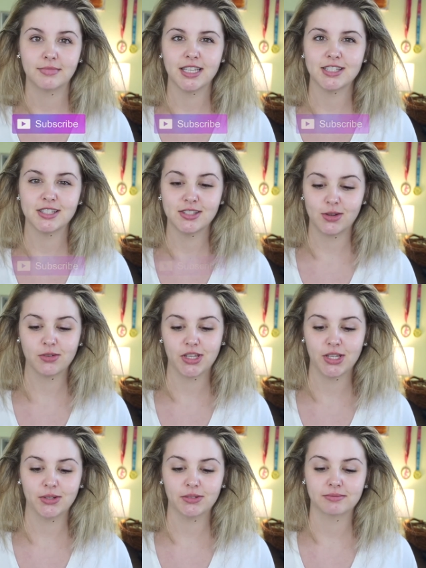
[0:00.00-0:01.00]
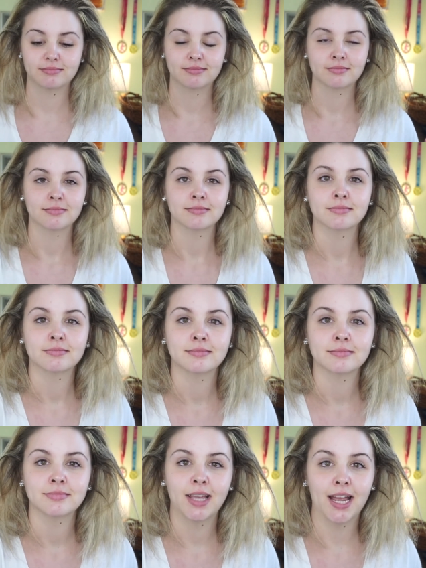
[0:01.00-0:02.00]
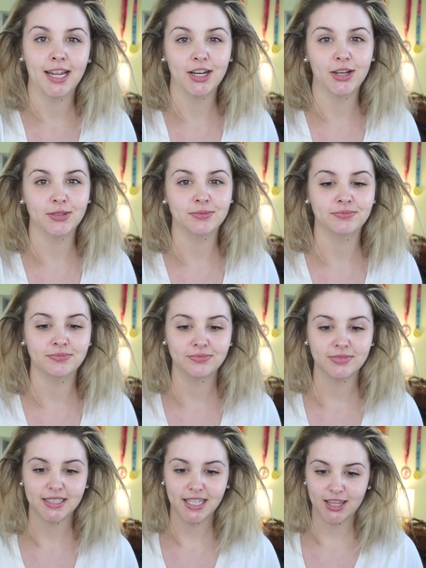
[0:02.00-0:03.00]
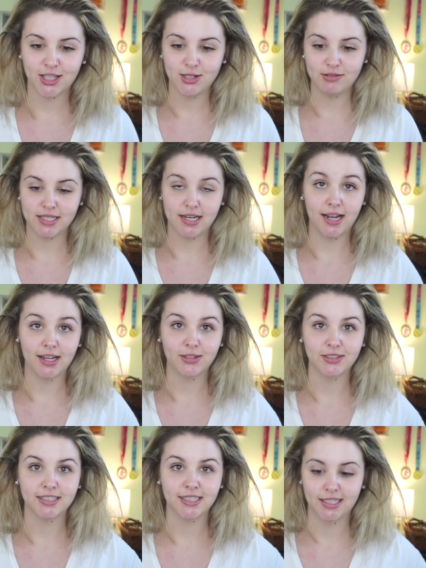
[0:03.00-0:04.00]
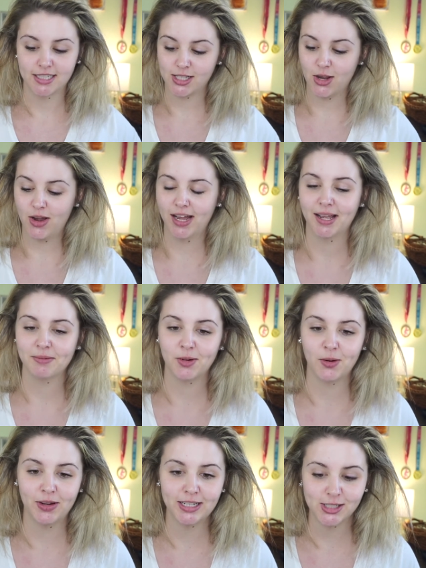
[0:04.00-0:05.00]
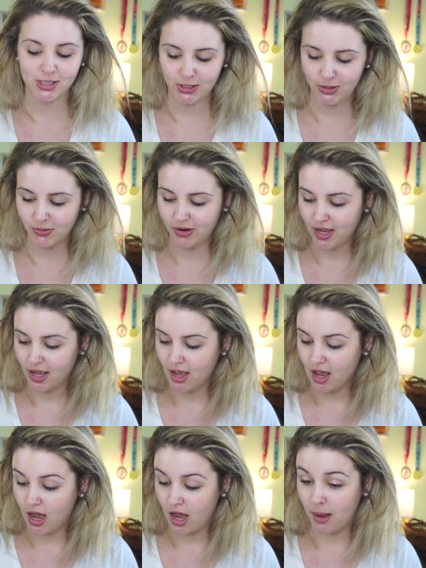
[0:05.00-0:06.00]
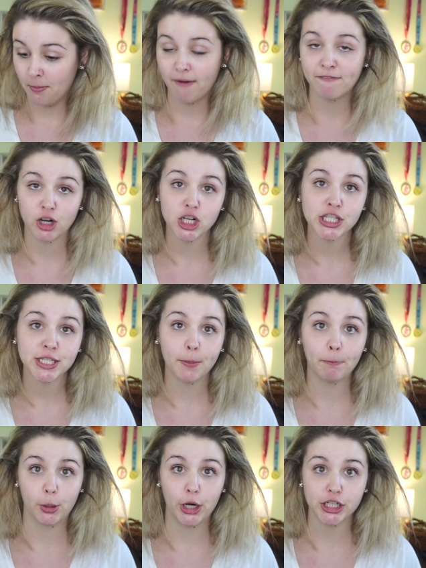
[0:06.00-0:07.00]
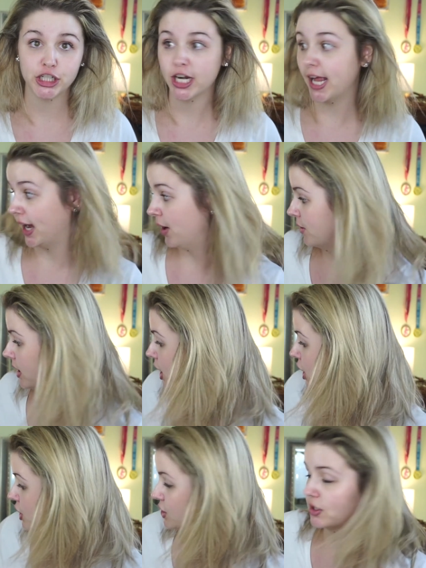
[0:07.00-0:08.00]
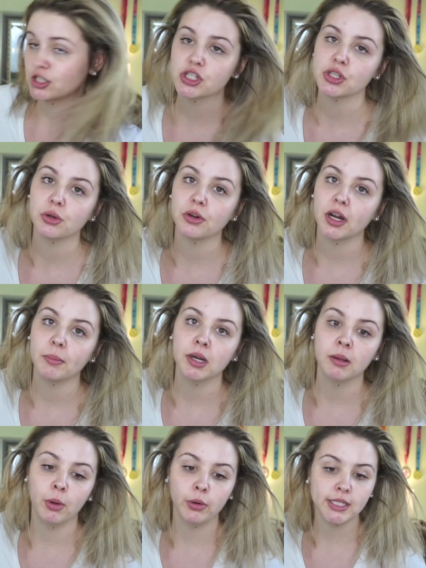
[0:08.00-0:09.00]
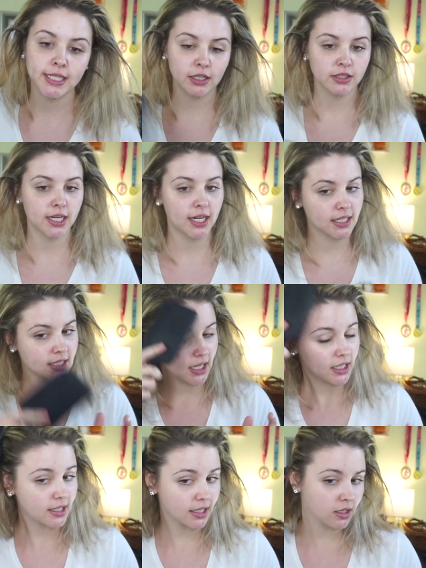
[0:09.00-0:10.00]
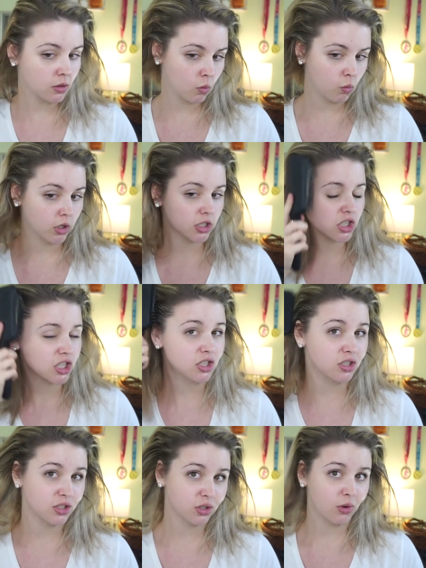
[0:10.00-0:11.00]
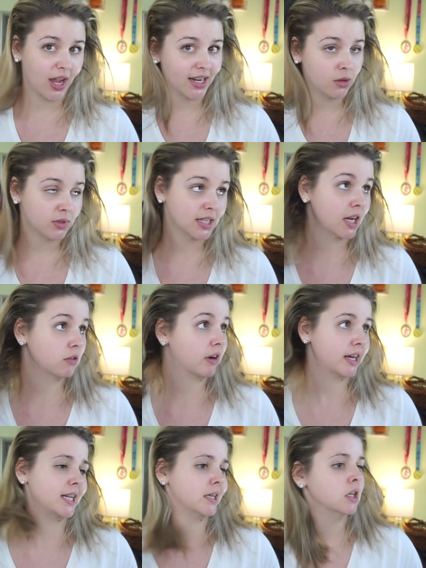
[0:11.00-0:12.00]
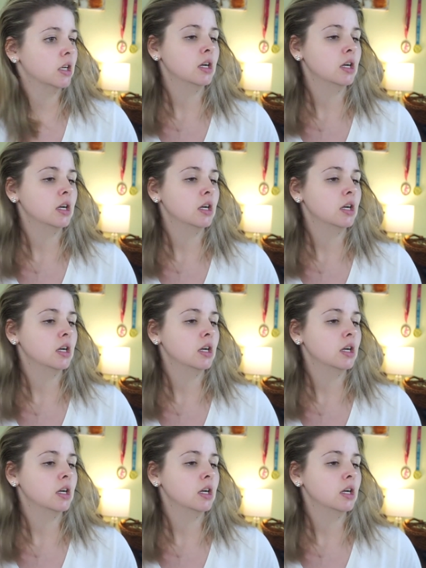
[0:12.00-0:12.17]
It's so cute. I know. It's like the new style. So I'm going to first brush it out. So I just threw it up in a ponytail today because I didn't want to get ready